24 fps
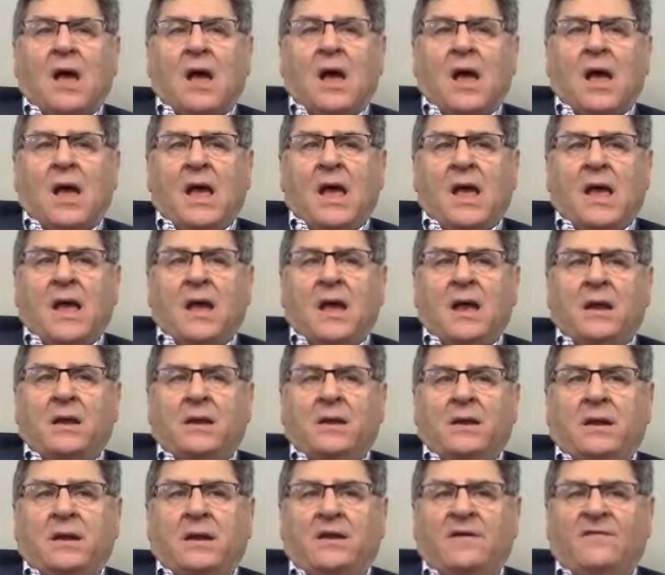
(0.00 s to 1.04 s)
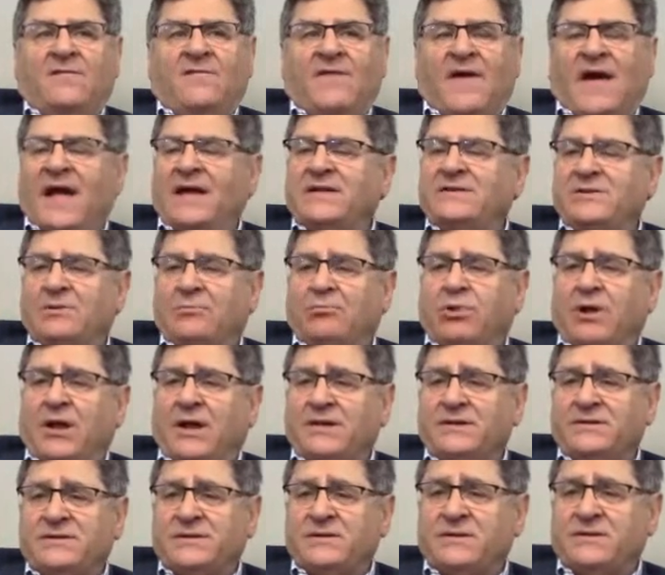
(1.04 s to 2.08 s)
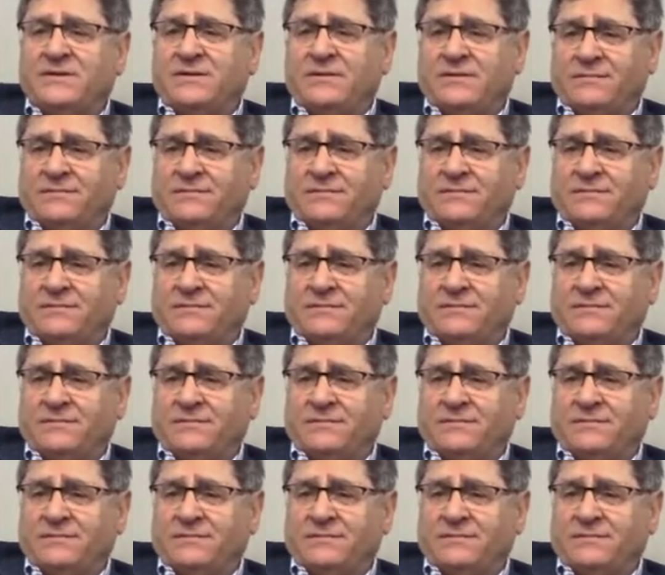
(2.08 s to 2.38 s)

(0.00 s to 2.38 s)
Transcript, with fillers: and he finds a place to,